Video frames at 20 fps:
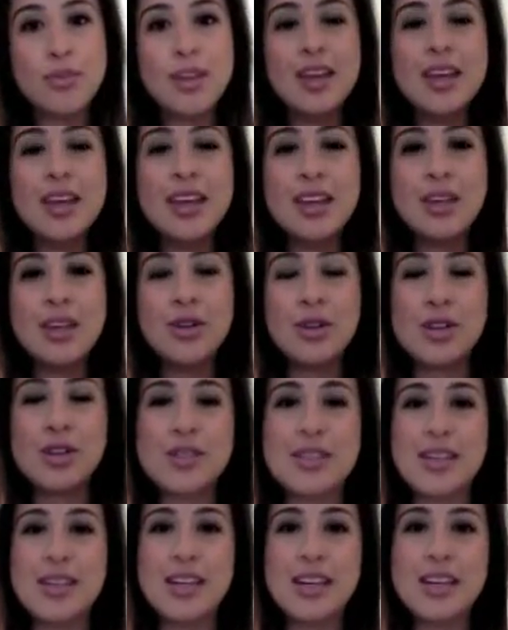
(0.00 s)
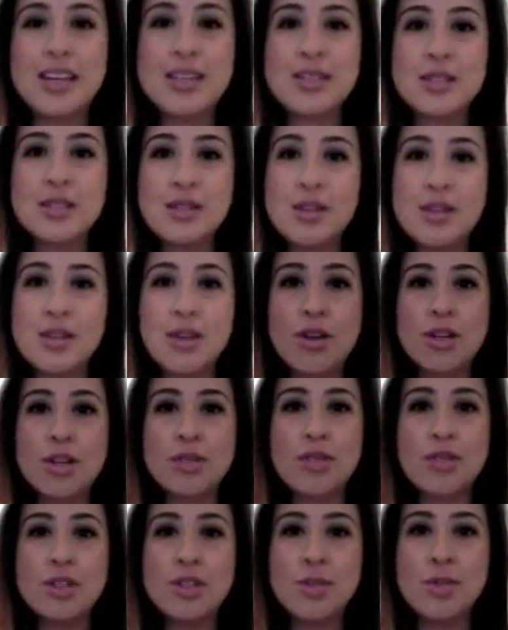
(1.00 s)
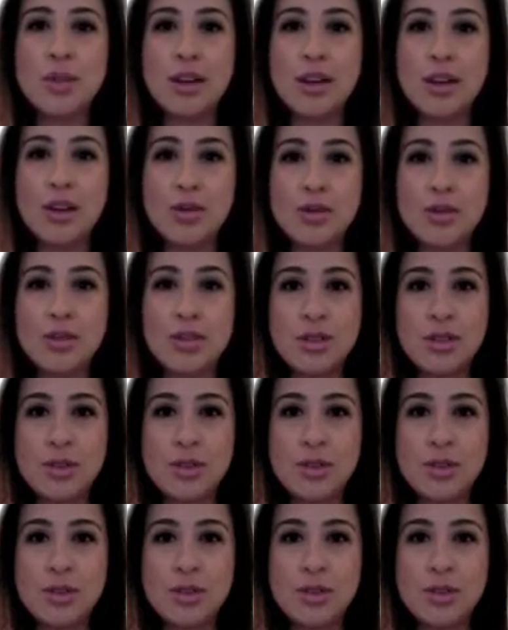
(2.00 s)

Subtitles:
in New York City. It's the CrossFit gym that I go to,